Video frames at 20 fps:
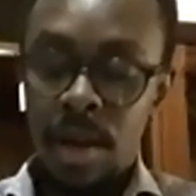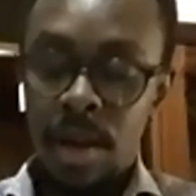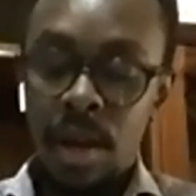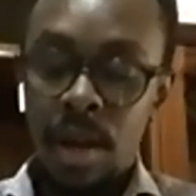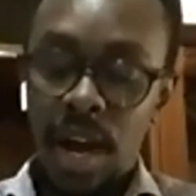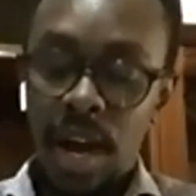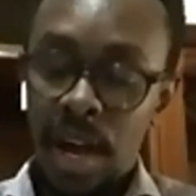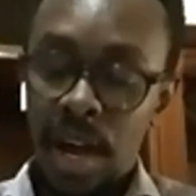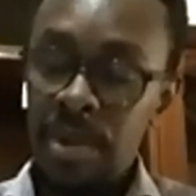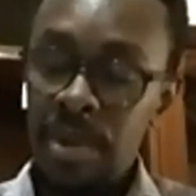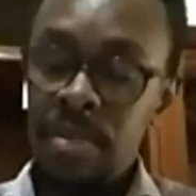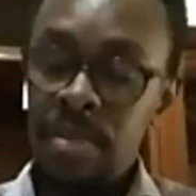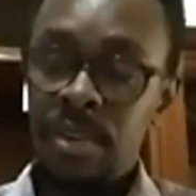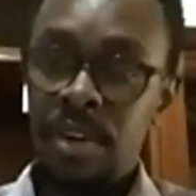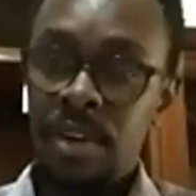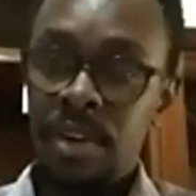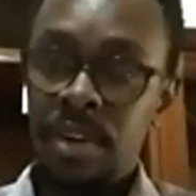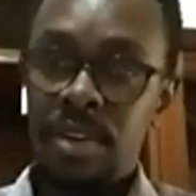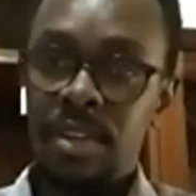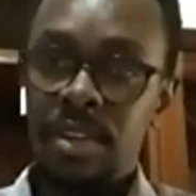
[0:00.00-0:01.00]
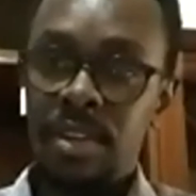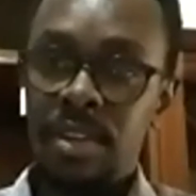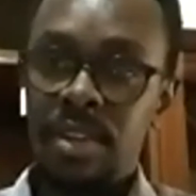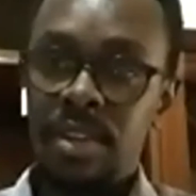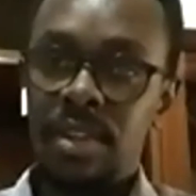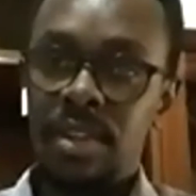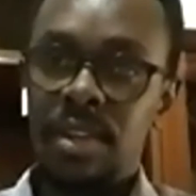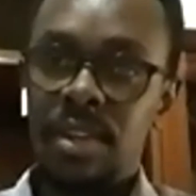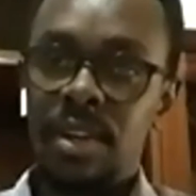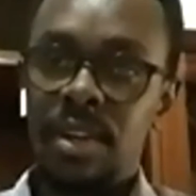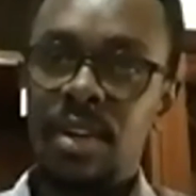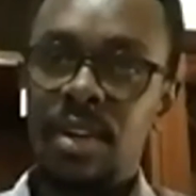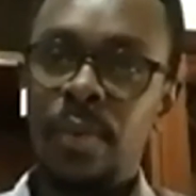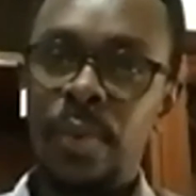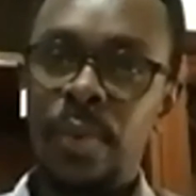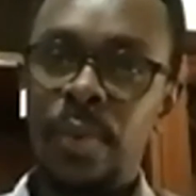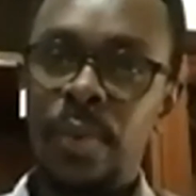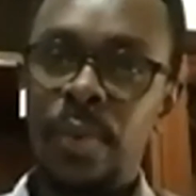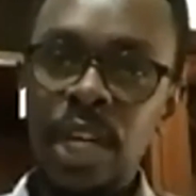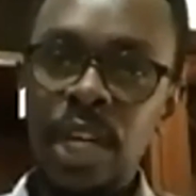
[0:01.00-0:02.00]
However,
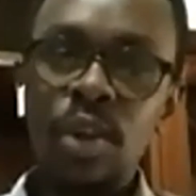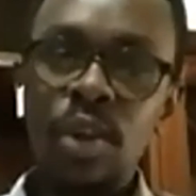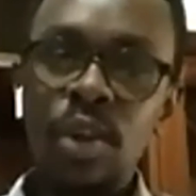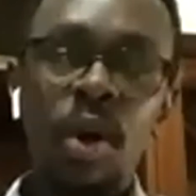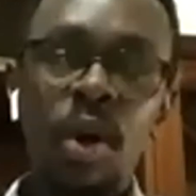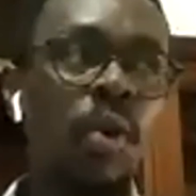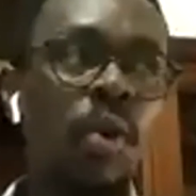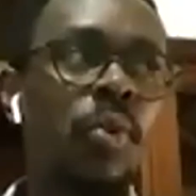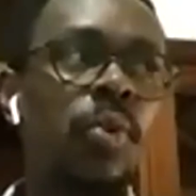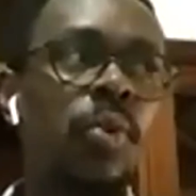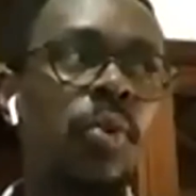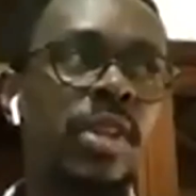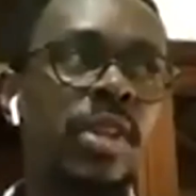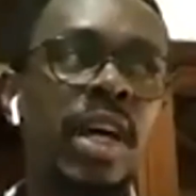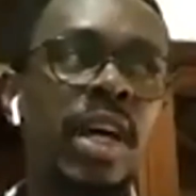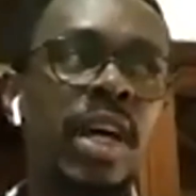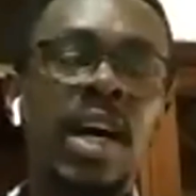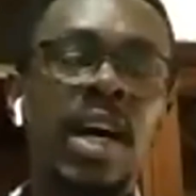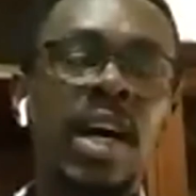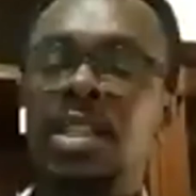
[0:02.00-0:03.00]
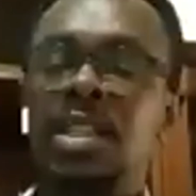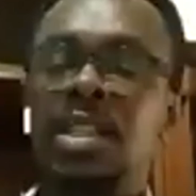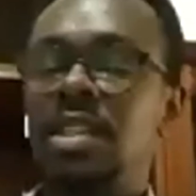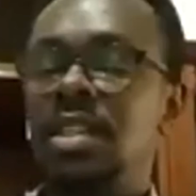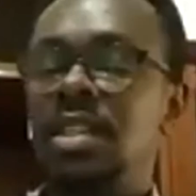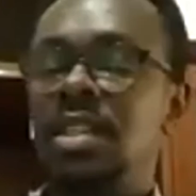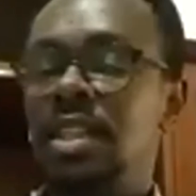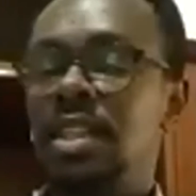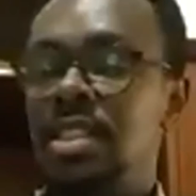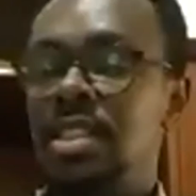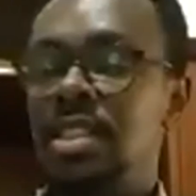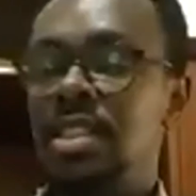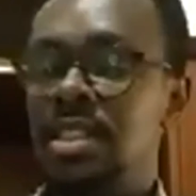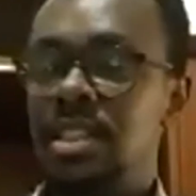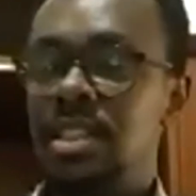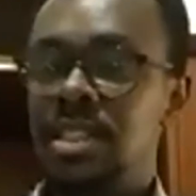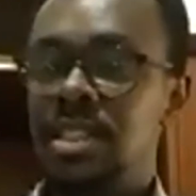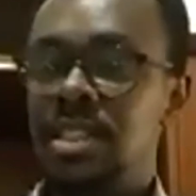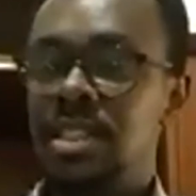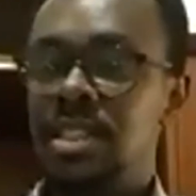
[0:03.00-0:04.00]
we know that it's
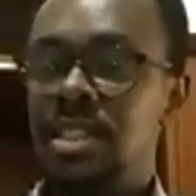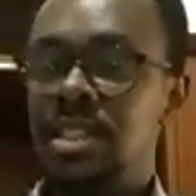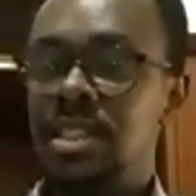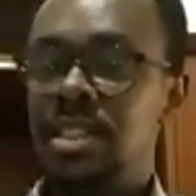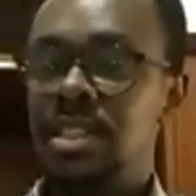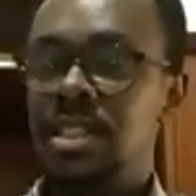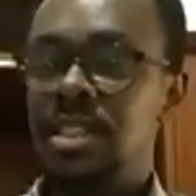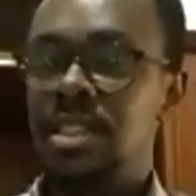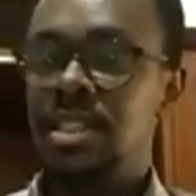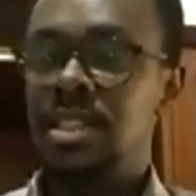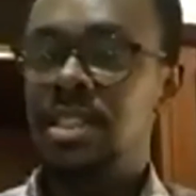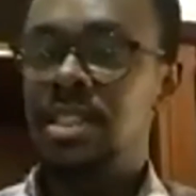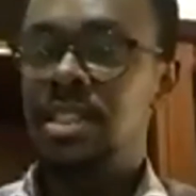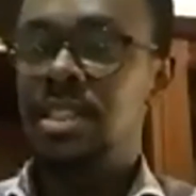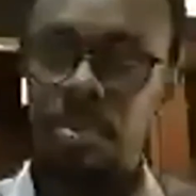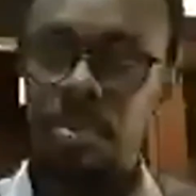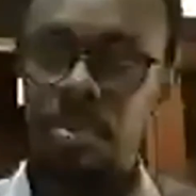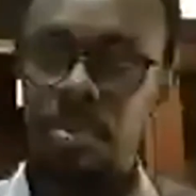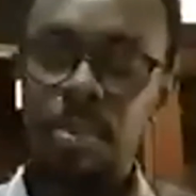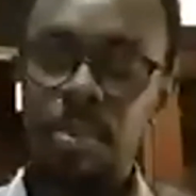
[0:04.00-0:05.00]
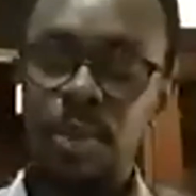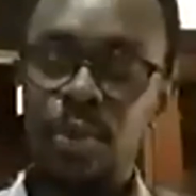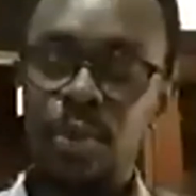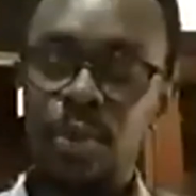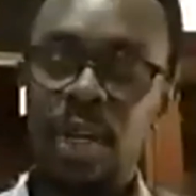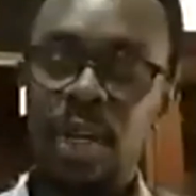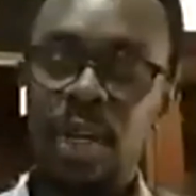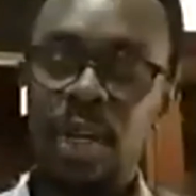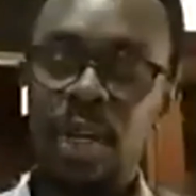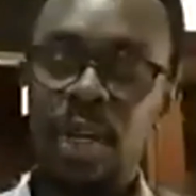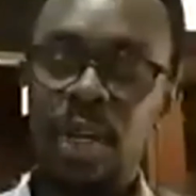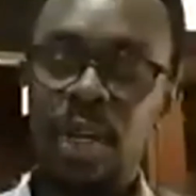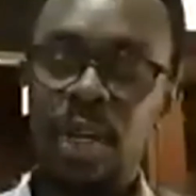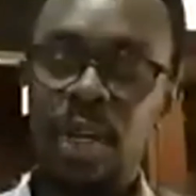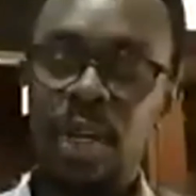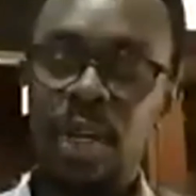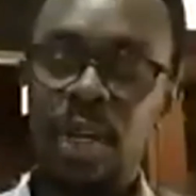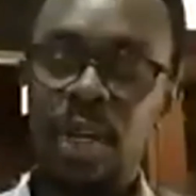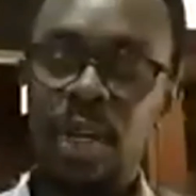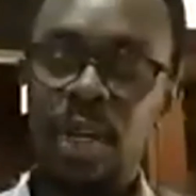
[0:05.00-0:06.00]
challenging for people to understand
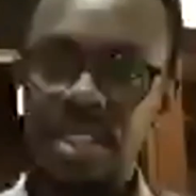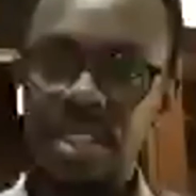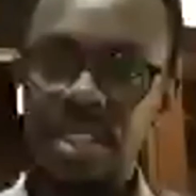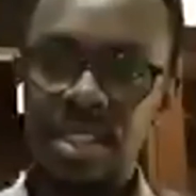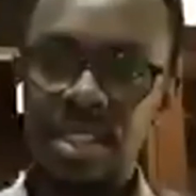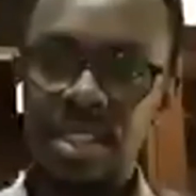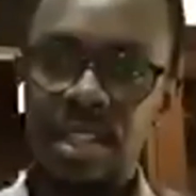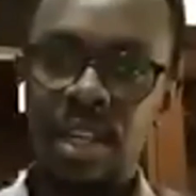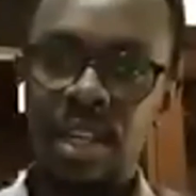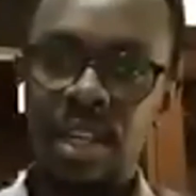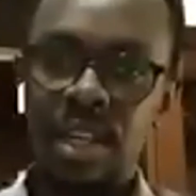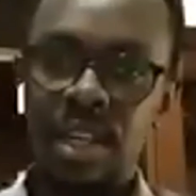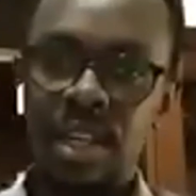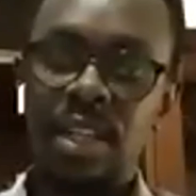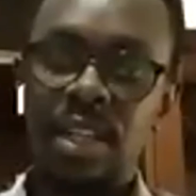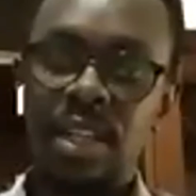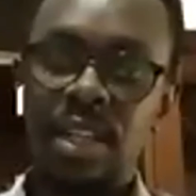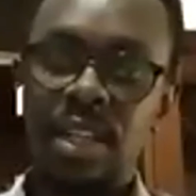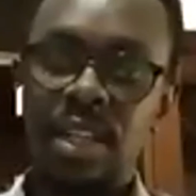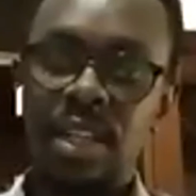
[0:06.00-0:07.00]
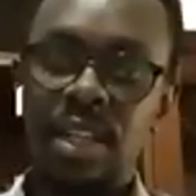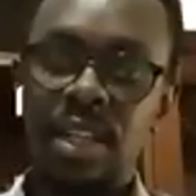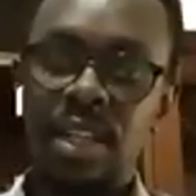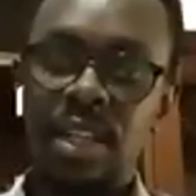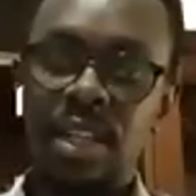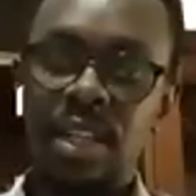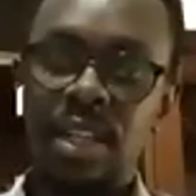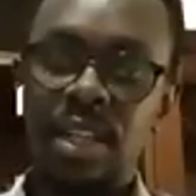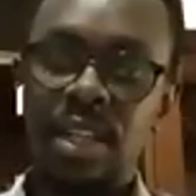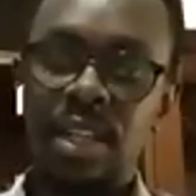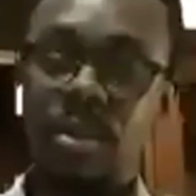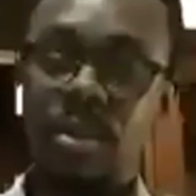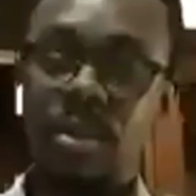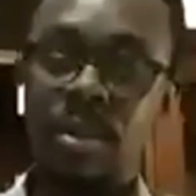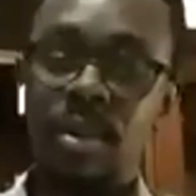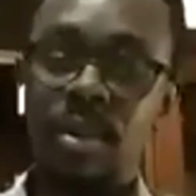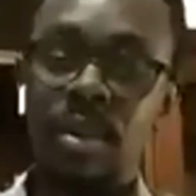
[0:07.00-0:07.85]
things at the same level,